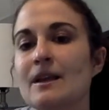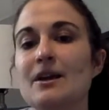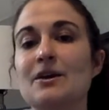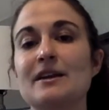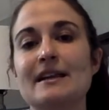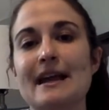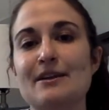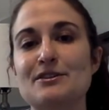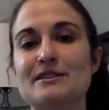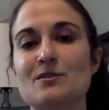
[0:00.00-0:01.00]
Ernie and I
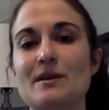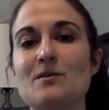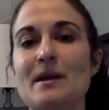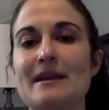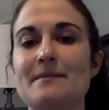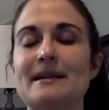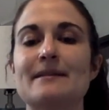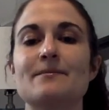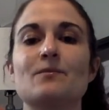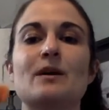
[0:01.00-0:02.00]
are just going to wait a minute
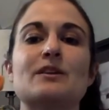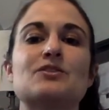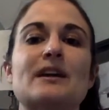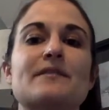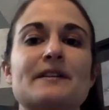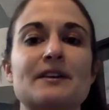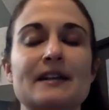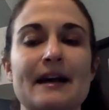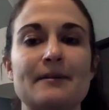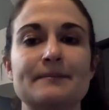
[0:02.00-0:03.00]
while you try to figure it
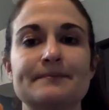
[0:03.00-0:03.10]
out.